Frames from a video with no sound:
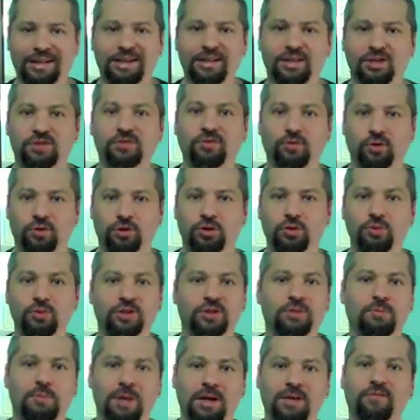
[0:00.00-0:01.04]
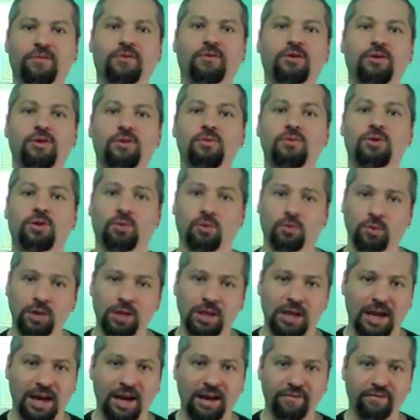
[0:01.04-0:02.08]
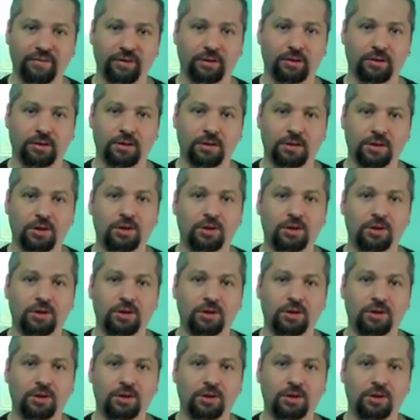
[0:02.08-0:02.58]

that it's for you, it's meant for you, you will have it.